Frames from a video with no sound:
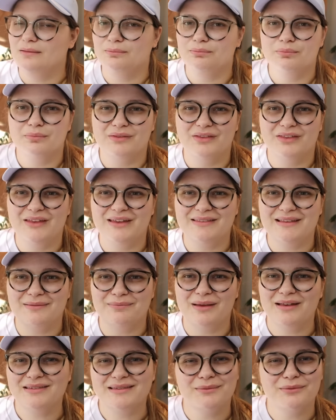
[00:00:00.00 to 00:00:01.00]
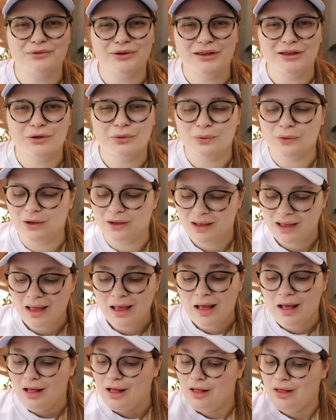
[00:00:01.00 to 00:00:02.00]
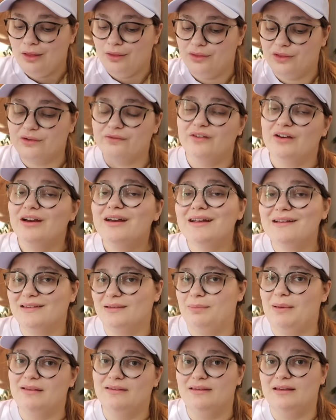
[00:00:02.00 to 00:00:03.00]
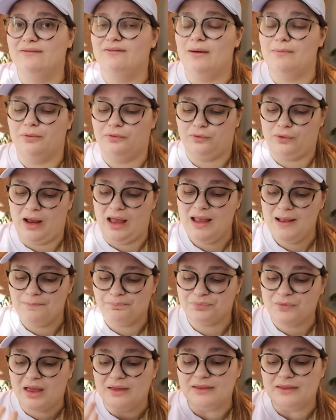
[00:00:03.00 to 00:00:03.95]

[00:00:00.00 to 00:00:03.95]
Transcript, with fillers: the thing that makes them really cool? They're very expensive up front